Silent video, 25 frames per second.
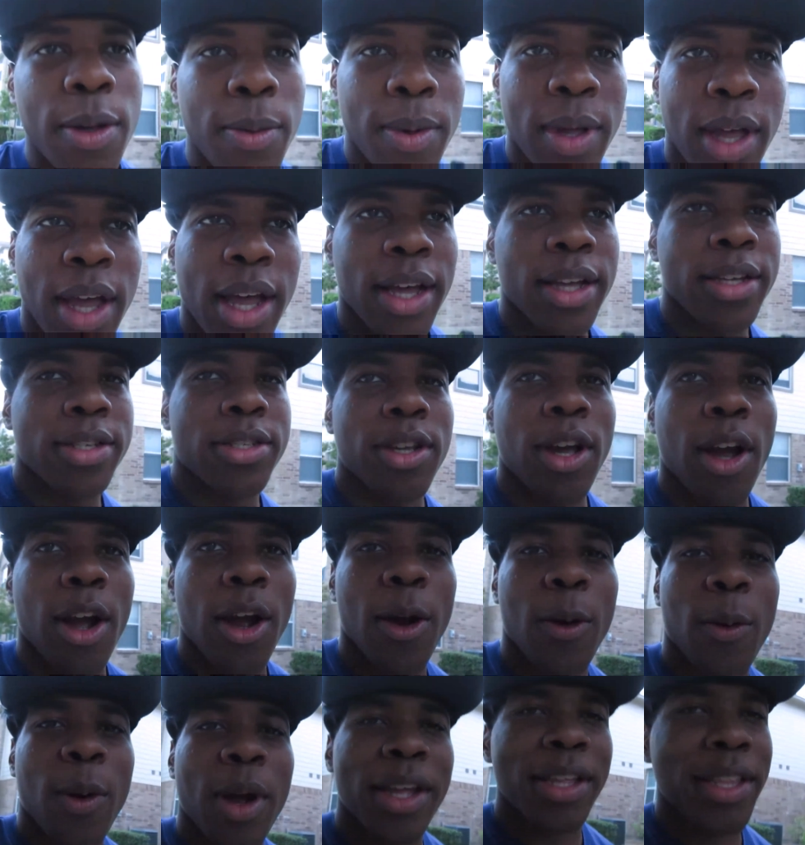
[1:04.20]
up, guys?
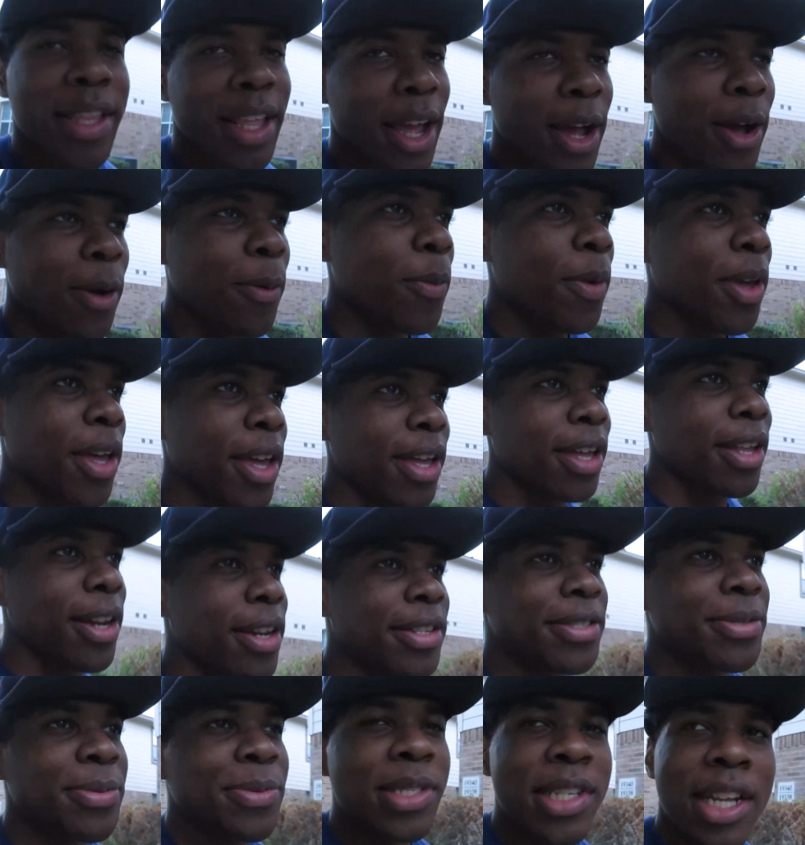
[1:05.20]
All right, right now,
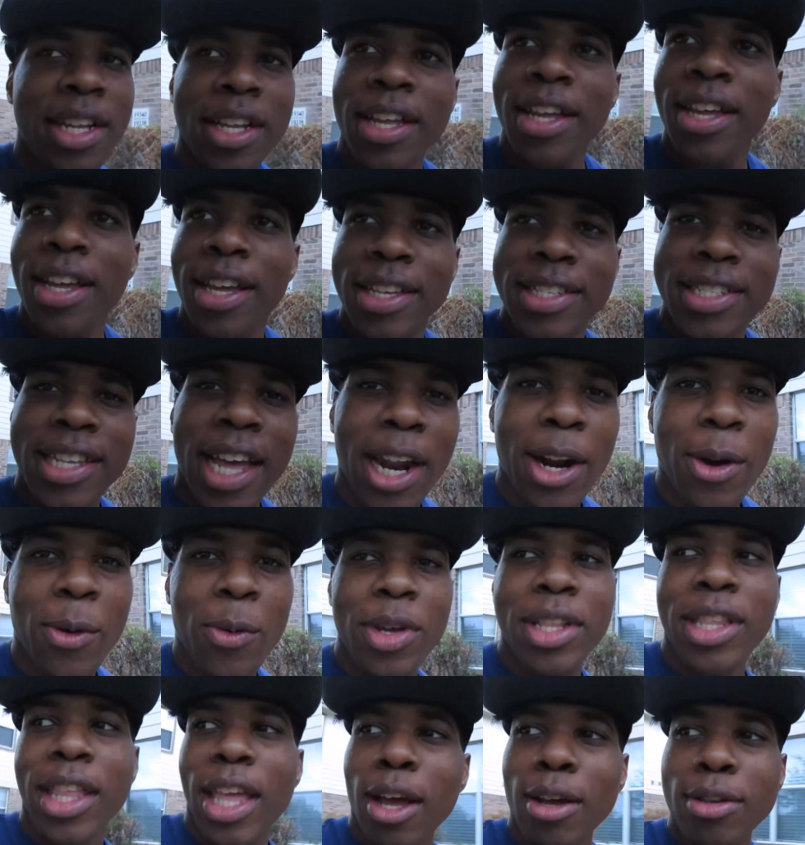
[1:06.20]
man, it's kind
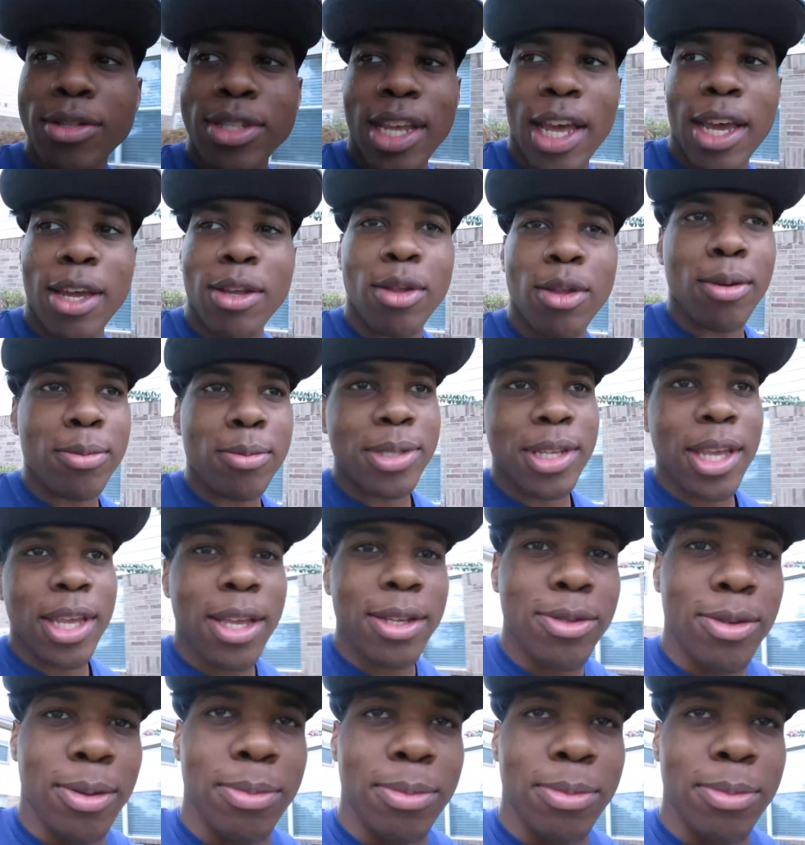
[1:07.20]
of windy outside, you know what I'm saying?